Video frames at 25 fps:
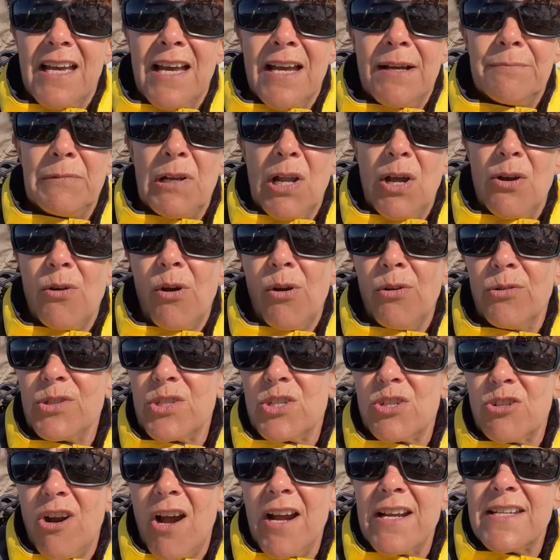Um,
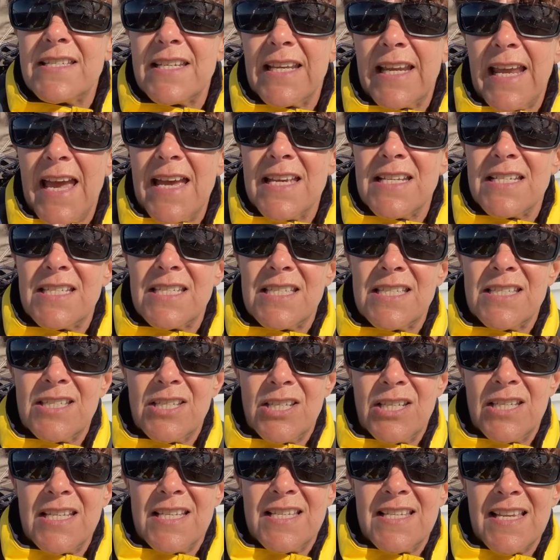locals tried to get
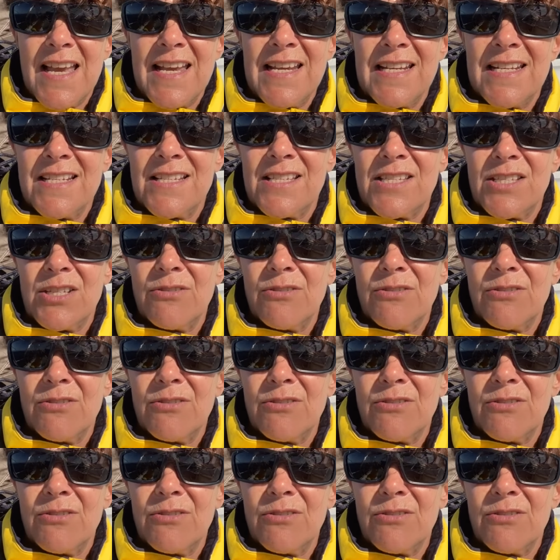to the sailors